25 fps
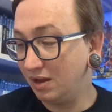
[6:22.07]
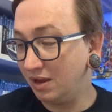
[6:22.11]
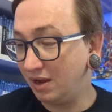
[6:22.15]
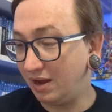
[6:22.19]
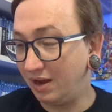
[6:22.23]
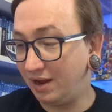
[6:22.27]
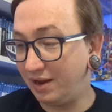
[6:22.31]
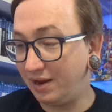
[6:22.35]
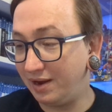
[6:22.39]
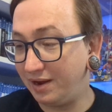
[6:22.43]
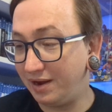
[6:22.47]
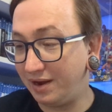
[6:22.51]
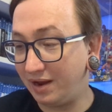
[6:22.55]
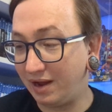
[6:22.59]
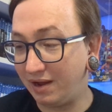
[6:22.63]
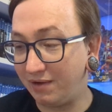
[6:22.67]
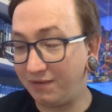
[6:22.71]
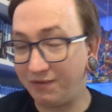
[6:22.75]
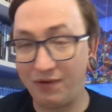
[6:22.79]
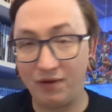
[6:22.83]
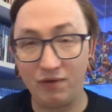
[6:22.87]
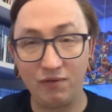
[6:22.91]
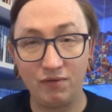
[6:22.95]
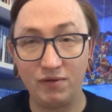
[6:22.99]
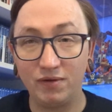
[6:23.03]
And I
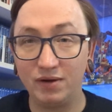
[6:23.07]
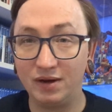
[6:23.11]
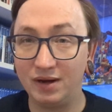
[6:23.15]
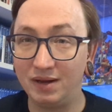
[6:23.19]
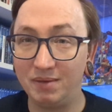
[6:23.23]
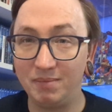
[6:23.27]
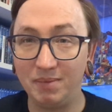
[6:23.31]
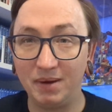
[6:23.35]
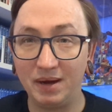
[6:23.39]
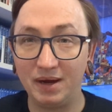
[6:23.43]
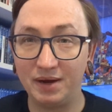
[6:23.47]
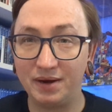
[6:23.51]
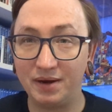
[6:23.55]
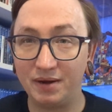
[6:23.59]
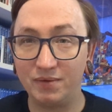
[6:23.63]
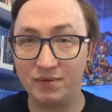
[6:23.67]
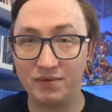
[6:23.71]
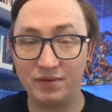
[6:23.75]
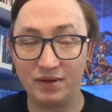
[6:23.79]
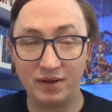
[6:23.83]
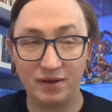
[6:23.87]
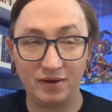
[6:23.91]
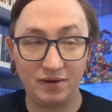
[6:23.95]
felt really bad. I was like,